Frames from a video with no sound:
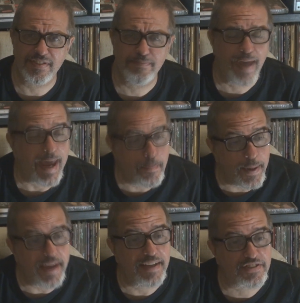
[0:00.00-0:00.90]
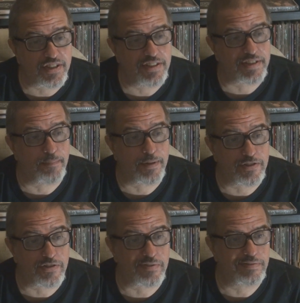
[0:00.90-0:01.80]
Maybe it's because I'm
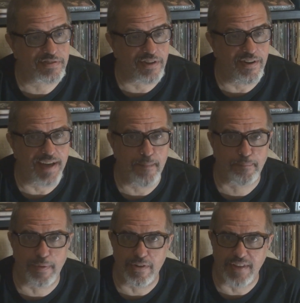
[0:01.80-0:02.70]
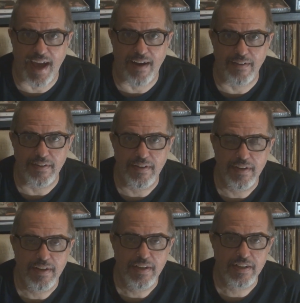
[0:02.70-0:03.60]
starting to get burnt out
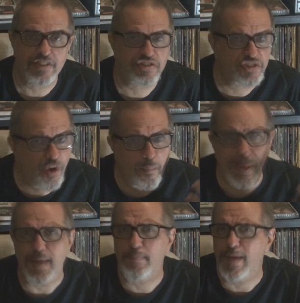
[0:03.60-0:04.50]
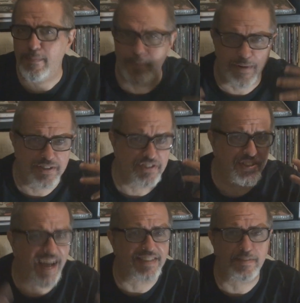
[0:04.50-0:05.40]
because so many people are
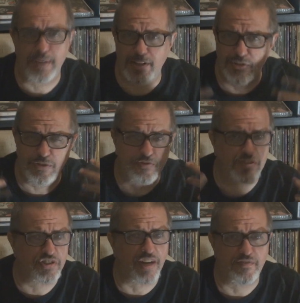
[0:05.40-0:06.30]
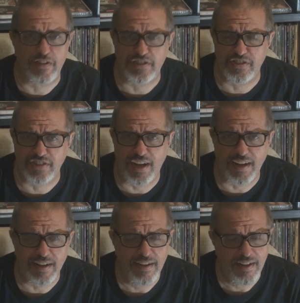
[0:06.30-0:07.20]
just asking me to do suck versus
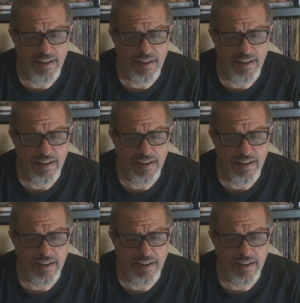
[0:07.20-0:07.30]
suck